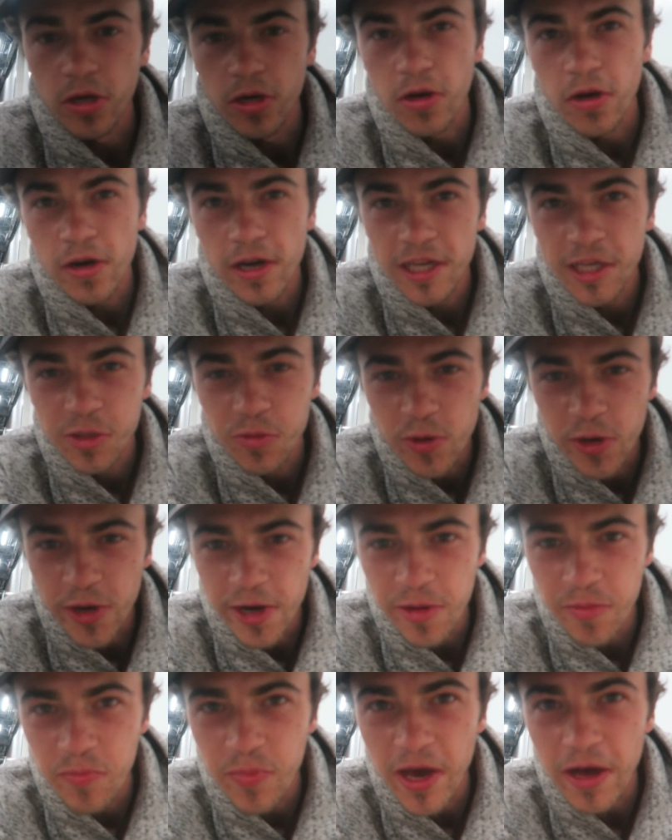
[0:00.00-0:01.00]
Guys,
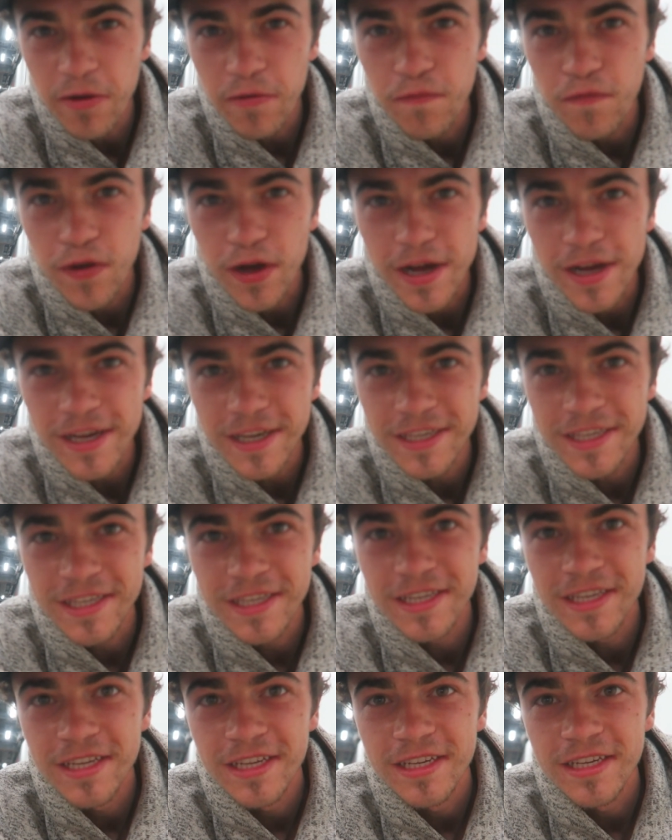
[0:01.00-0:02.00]
we're in Belfast,
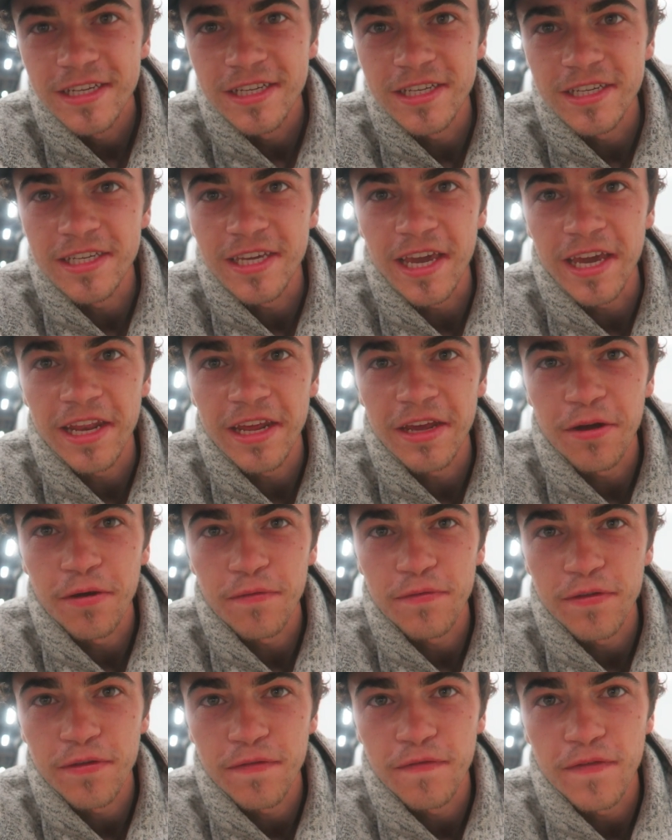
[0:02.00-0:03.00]
just getting
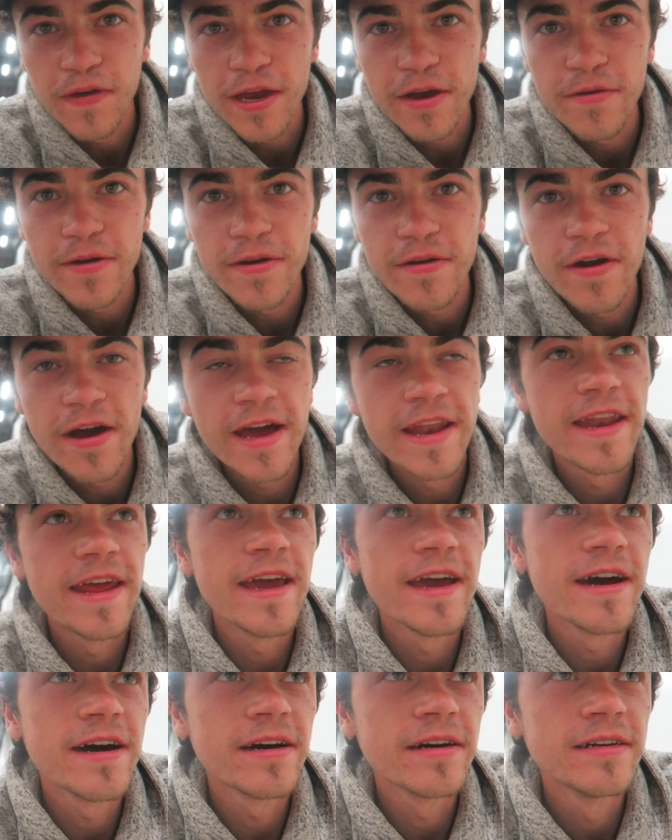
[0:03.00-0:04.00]
off the ferry right
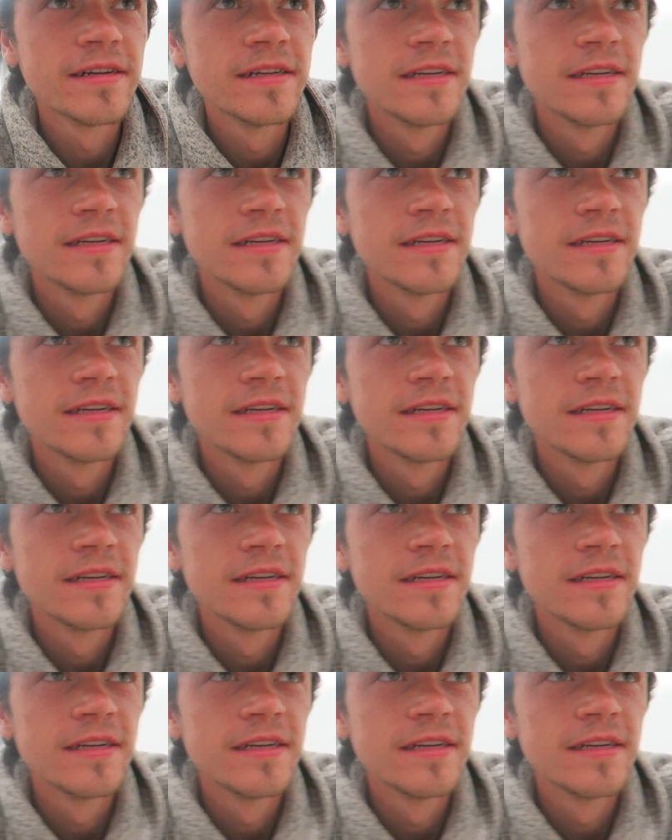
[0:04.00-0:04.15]
now.